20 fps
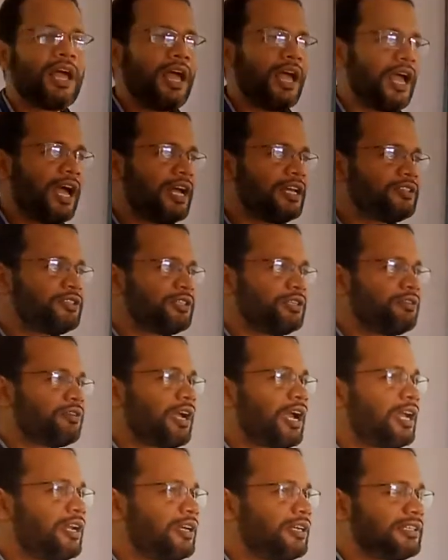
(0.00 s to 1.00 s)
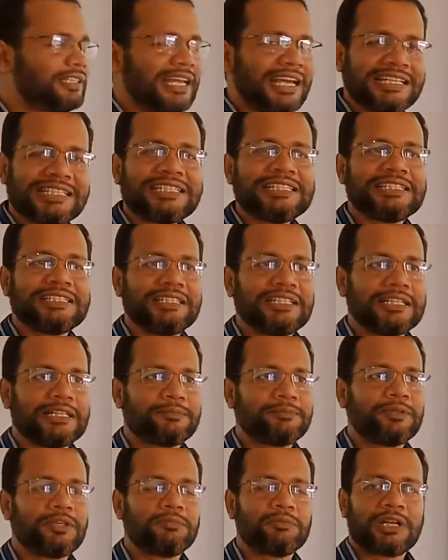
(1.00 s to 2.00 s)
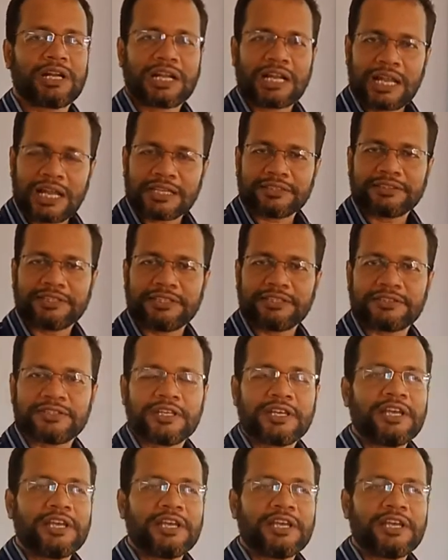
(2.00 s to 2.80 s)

as you cannot attend the formal classes